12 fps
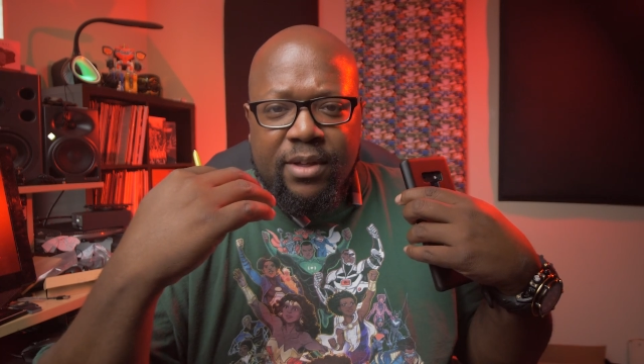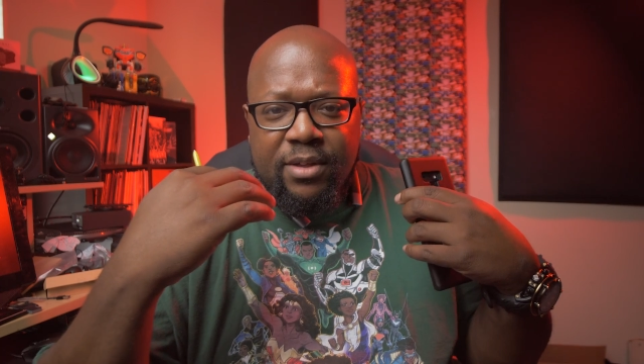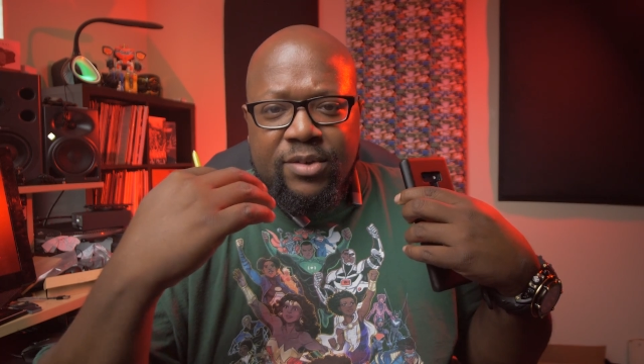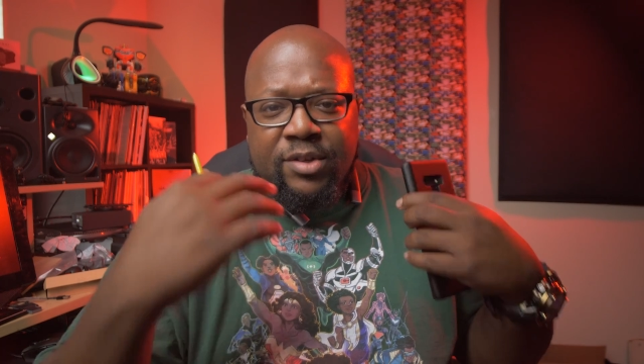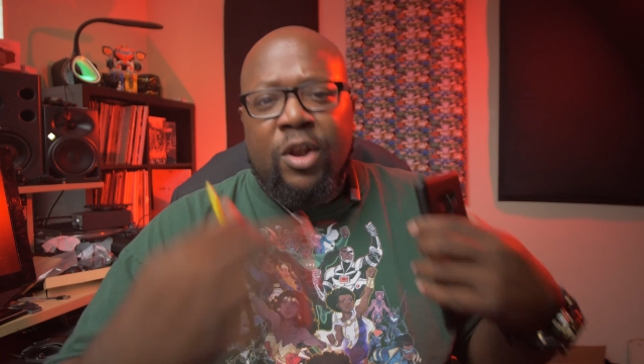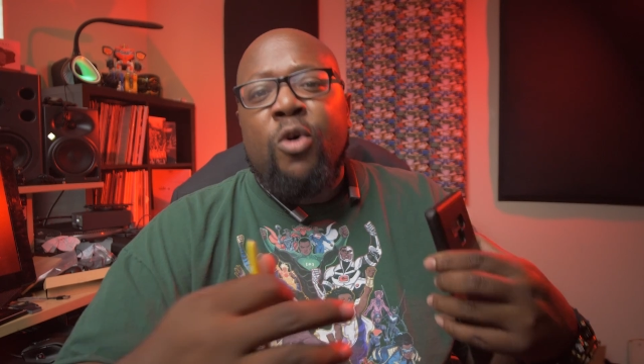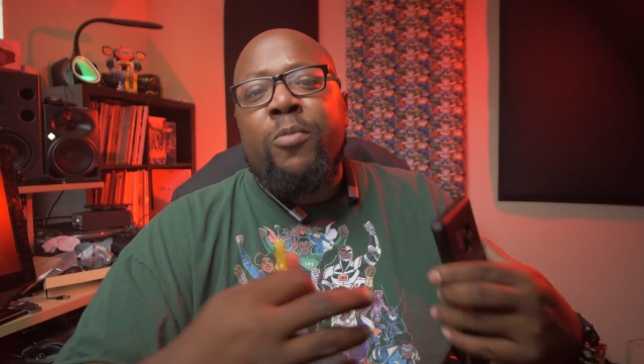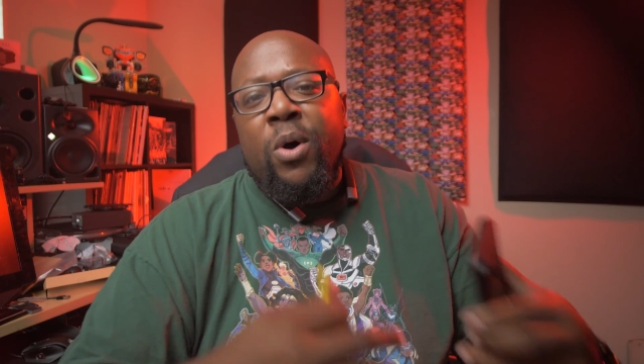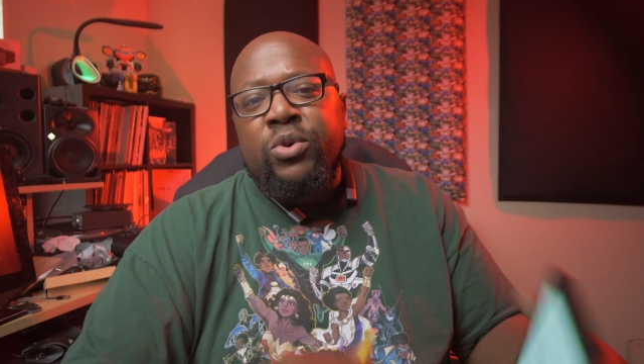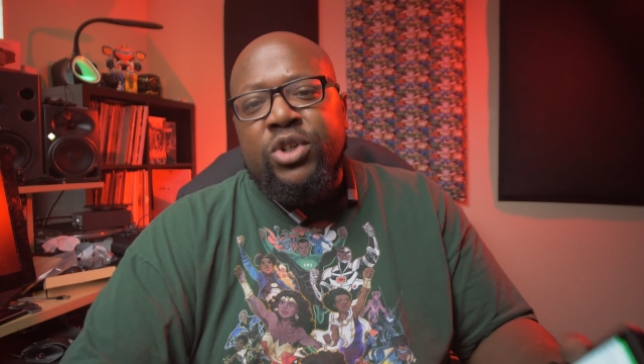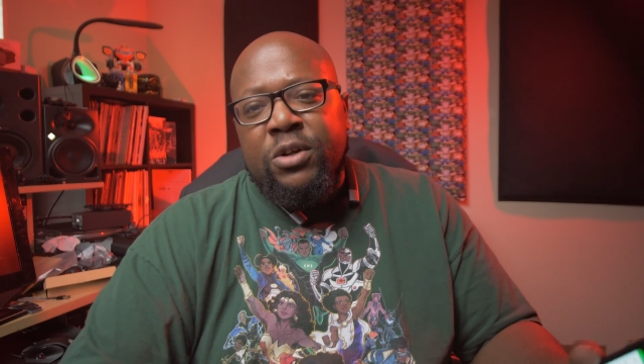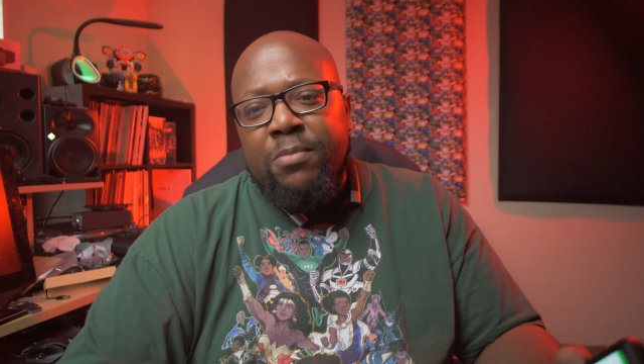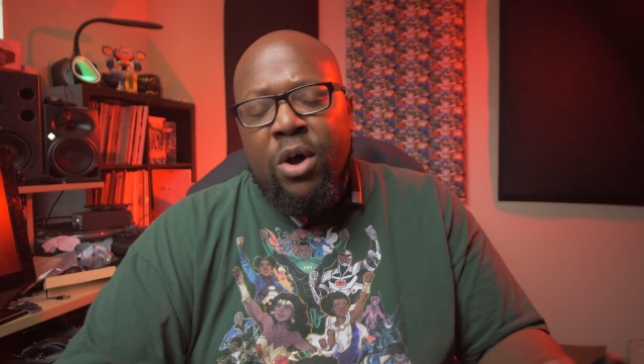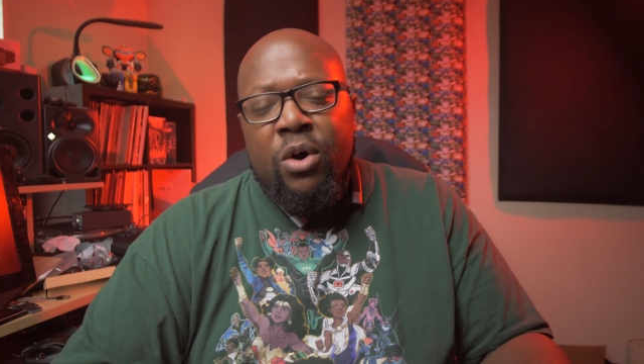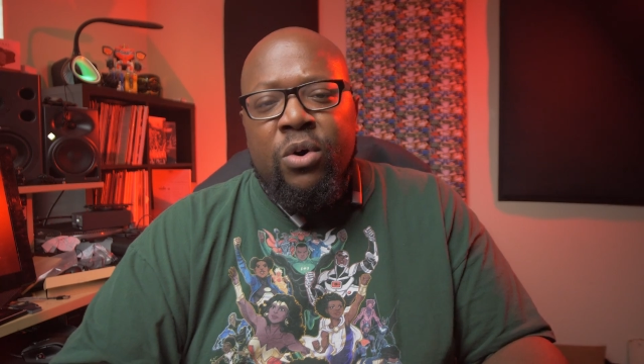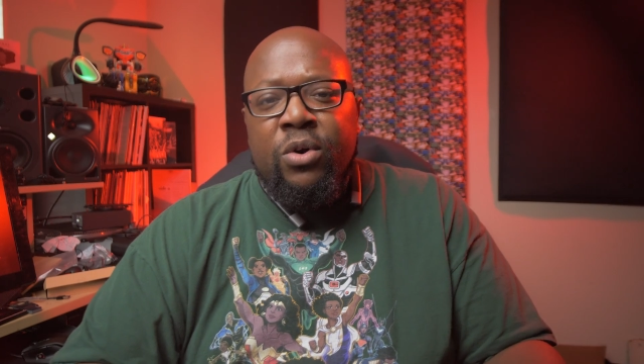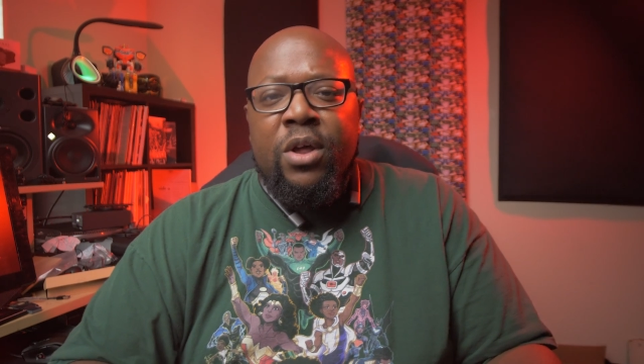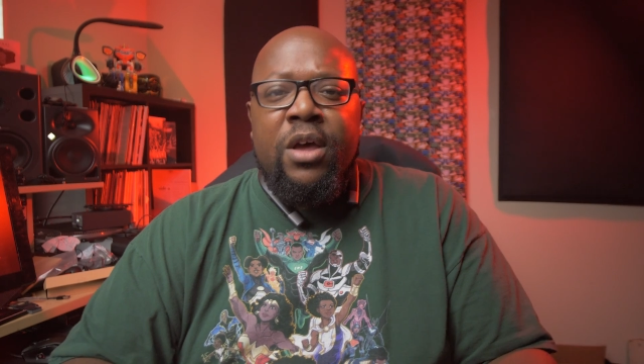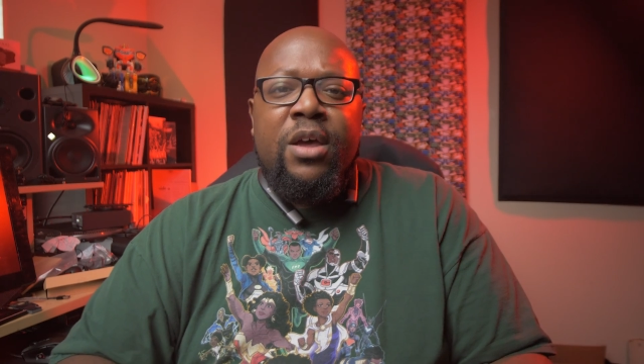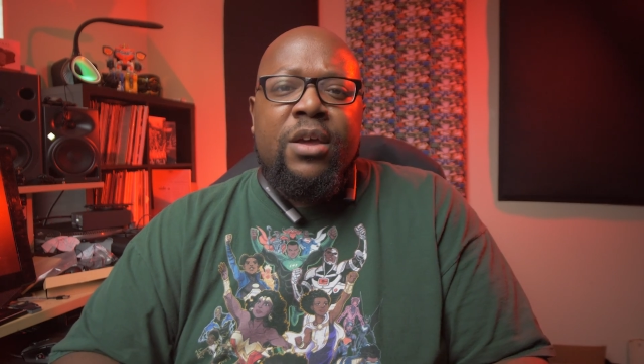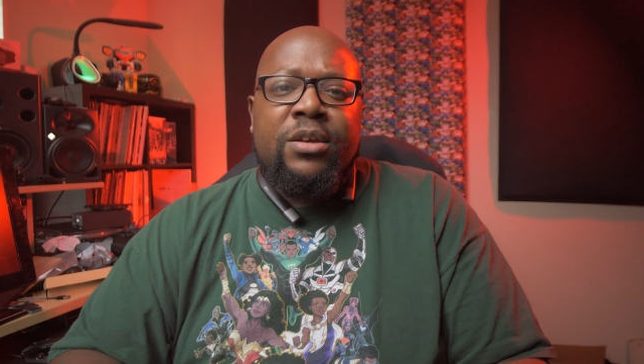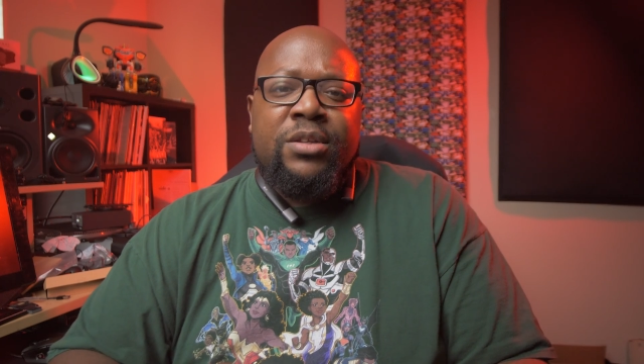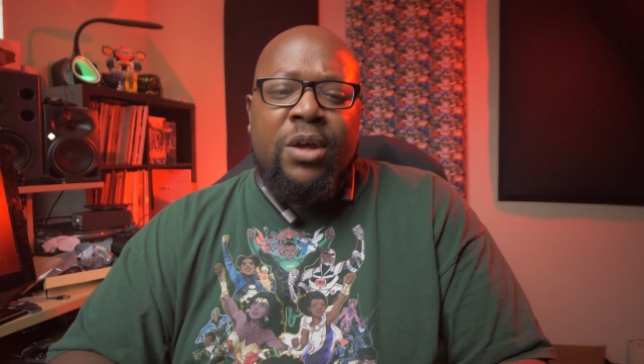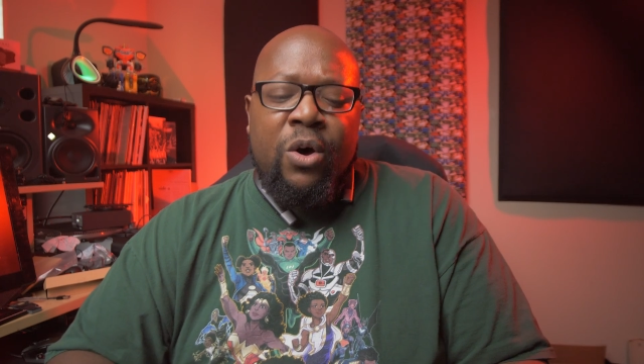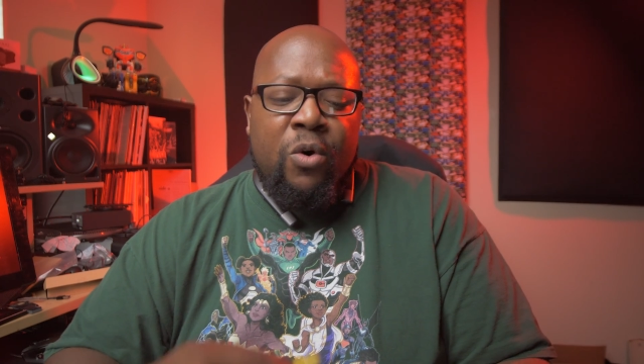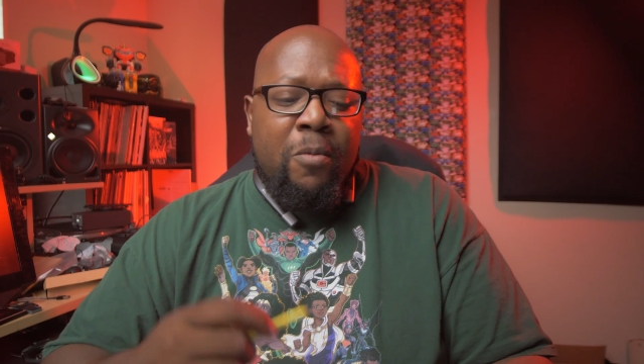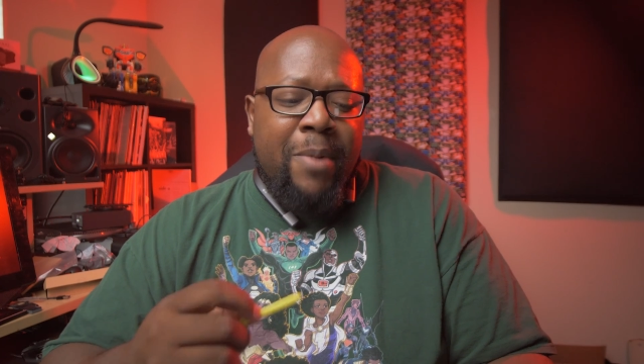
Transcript: slow motion mode. So